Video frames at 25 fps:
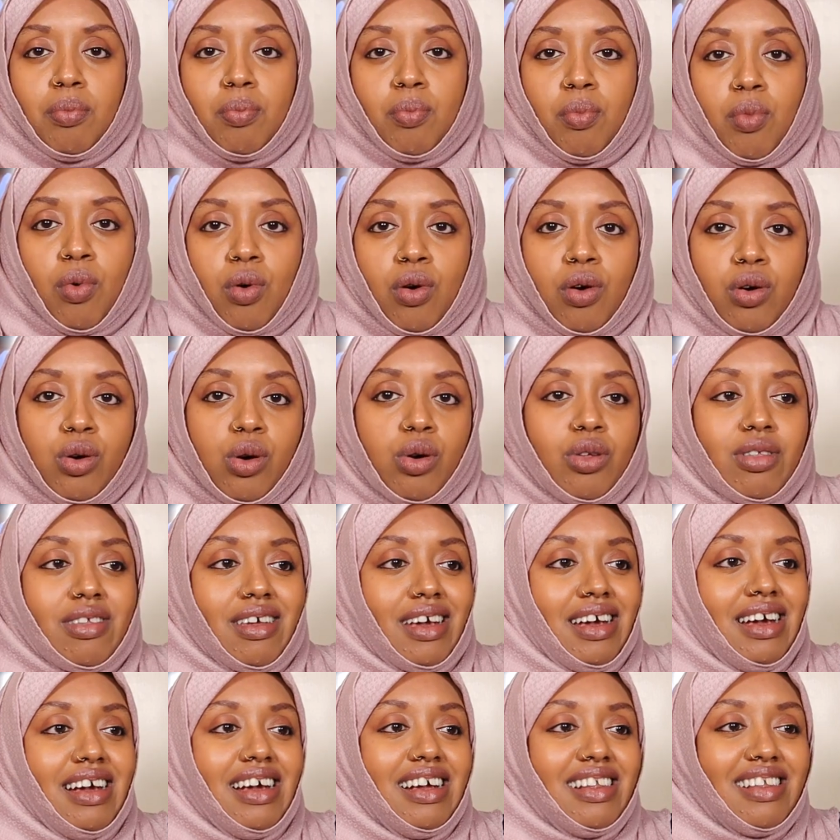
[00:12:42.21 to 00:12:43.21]
more
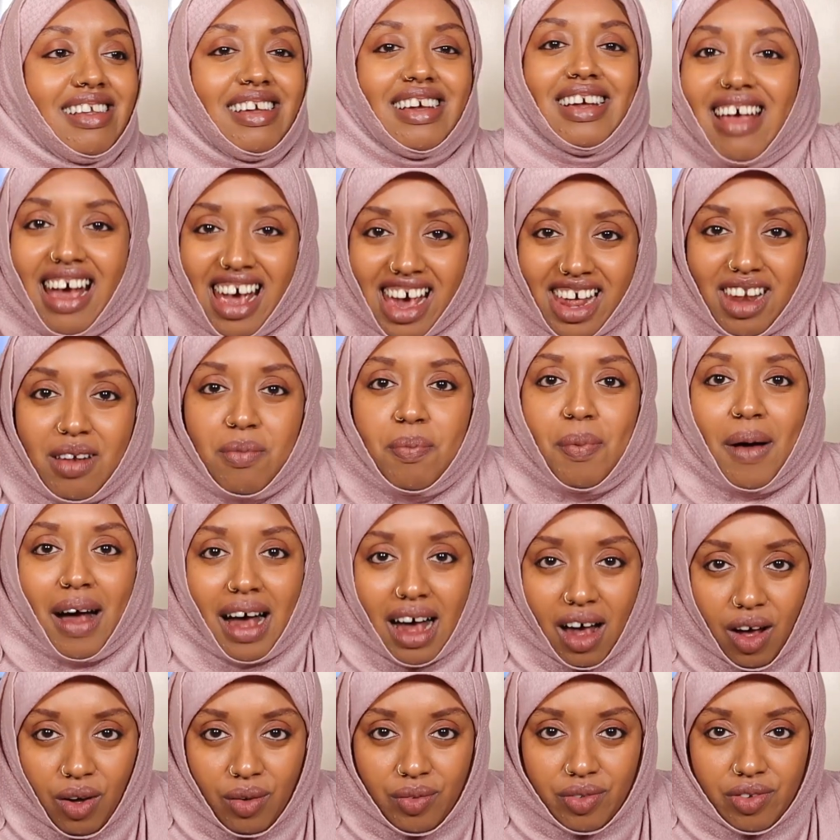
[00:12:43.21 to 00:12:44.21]
than
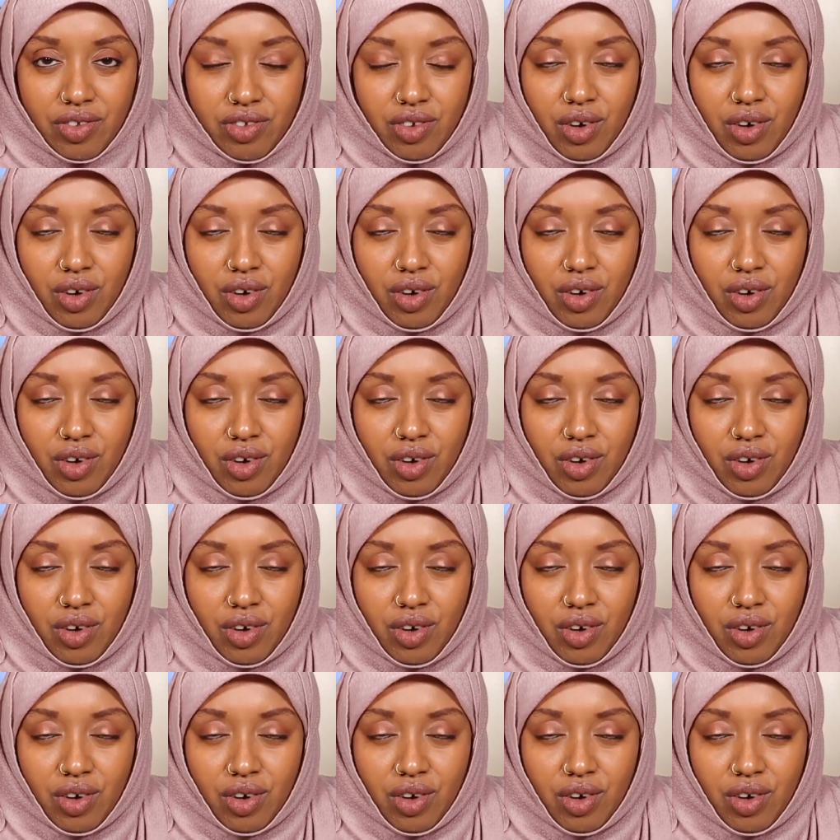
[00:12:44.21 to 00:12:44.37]
£10.